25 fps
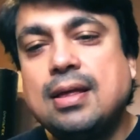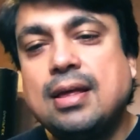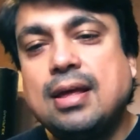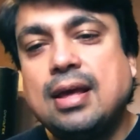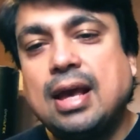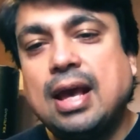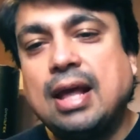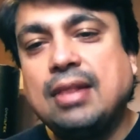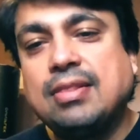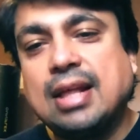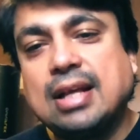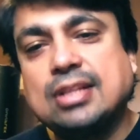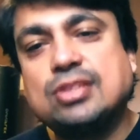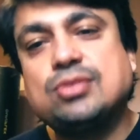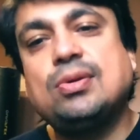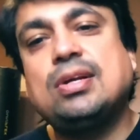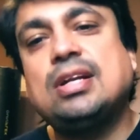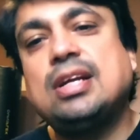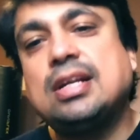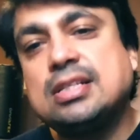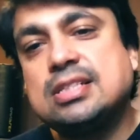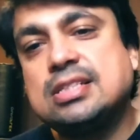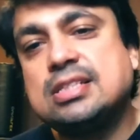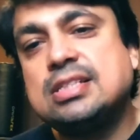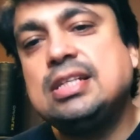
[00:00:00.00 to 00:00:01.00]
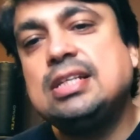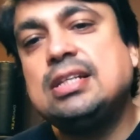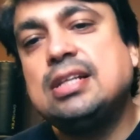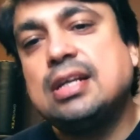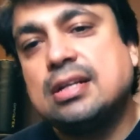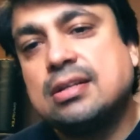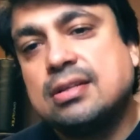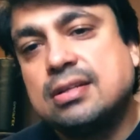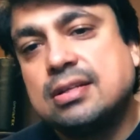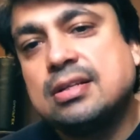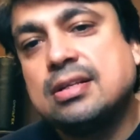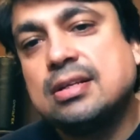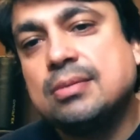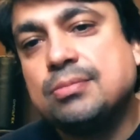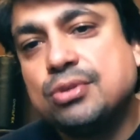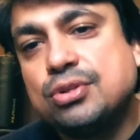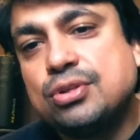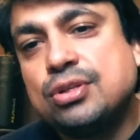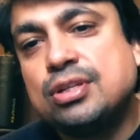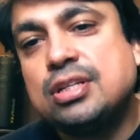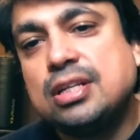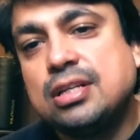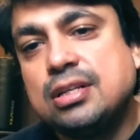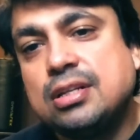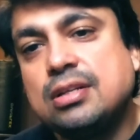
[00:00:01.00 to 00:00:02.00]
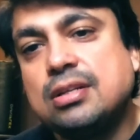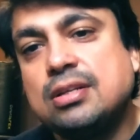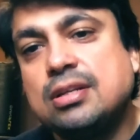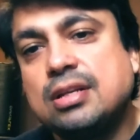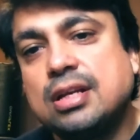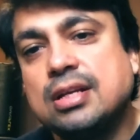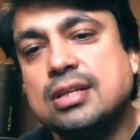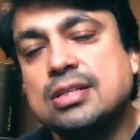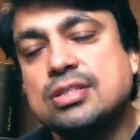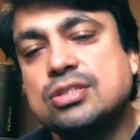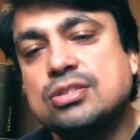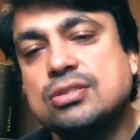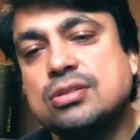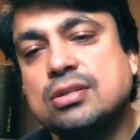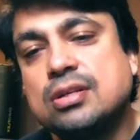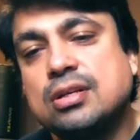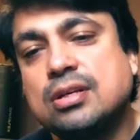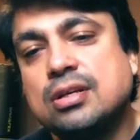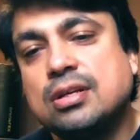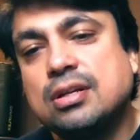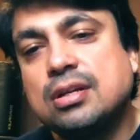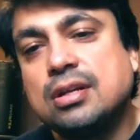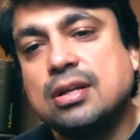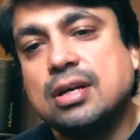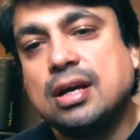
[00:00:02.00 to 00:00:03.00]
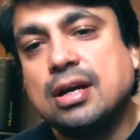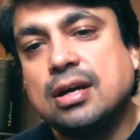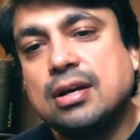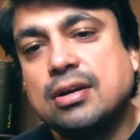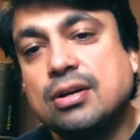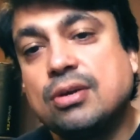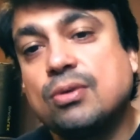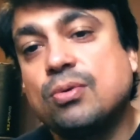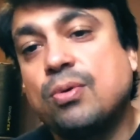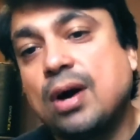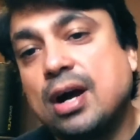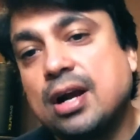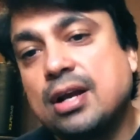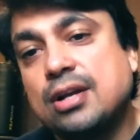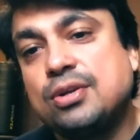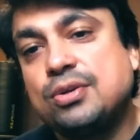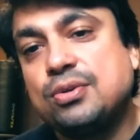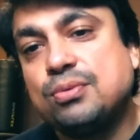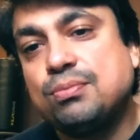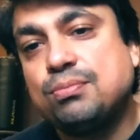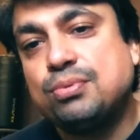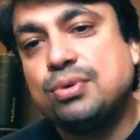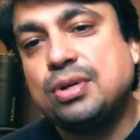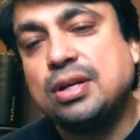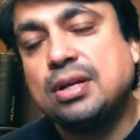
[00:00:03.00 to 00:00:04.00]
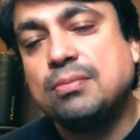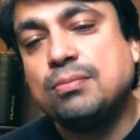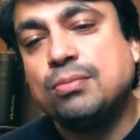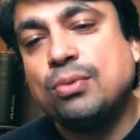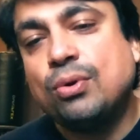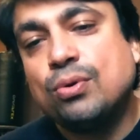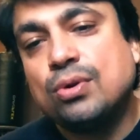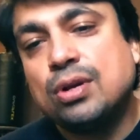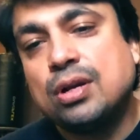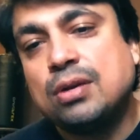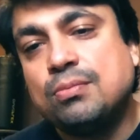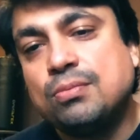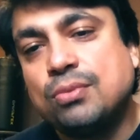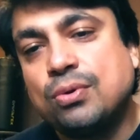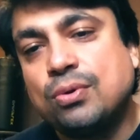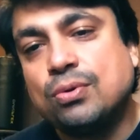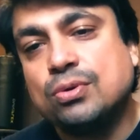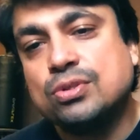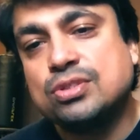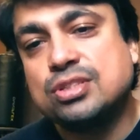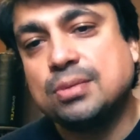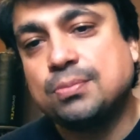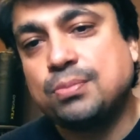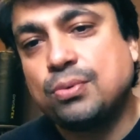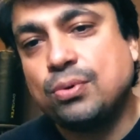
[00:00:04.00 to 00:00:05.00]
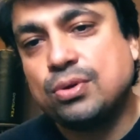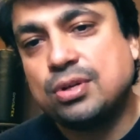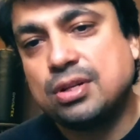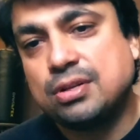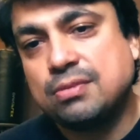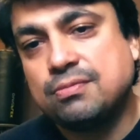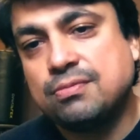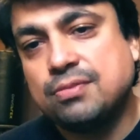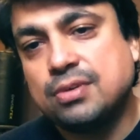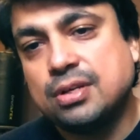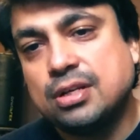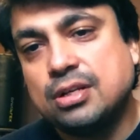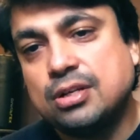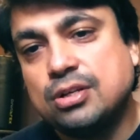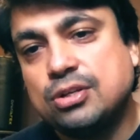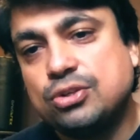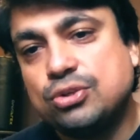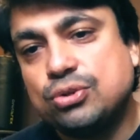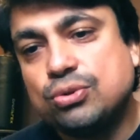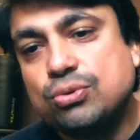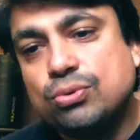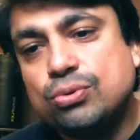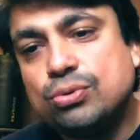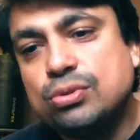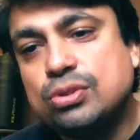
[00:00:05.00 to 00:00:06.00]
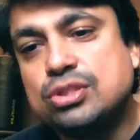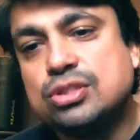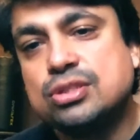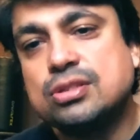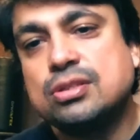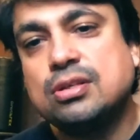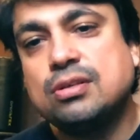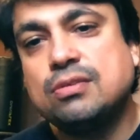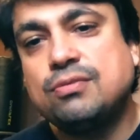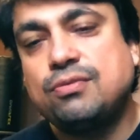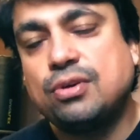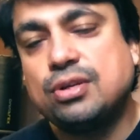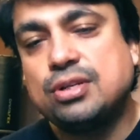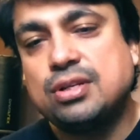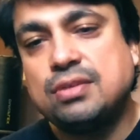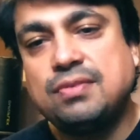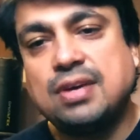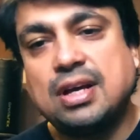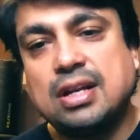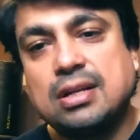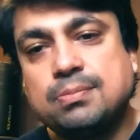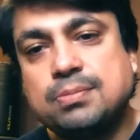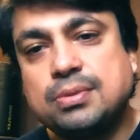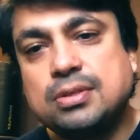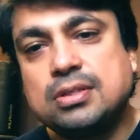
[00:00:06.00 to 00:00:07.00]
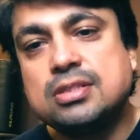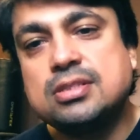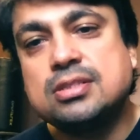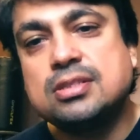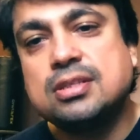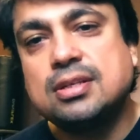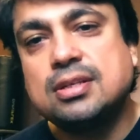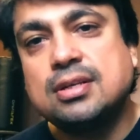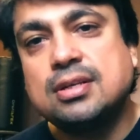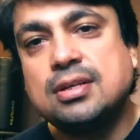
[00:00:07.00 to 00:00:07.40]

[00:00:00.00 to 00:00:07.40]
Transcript: And that's where I see that community is required to bring more and more supportive tools for developers,